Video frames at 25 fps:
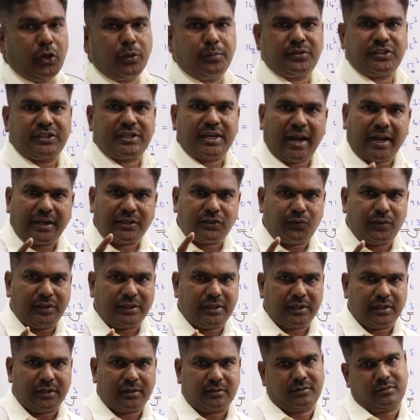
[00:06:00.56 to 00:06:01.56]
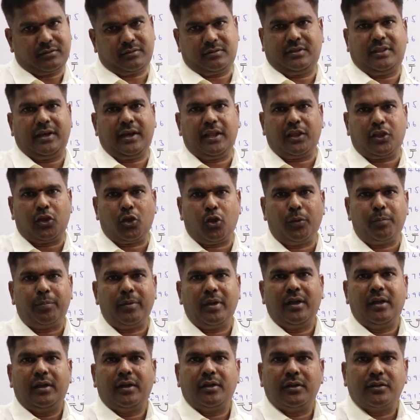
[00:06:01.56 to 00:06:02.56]
cube starts with a 3
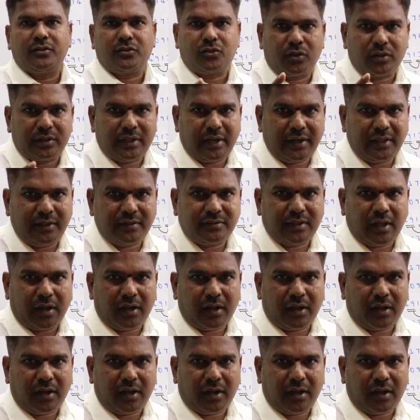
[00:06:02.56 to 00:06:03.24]
cube. So that is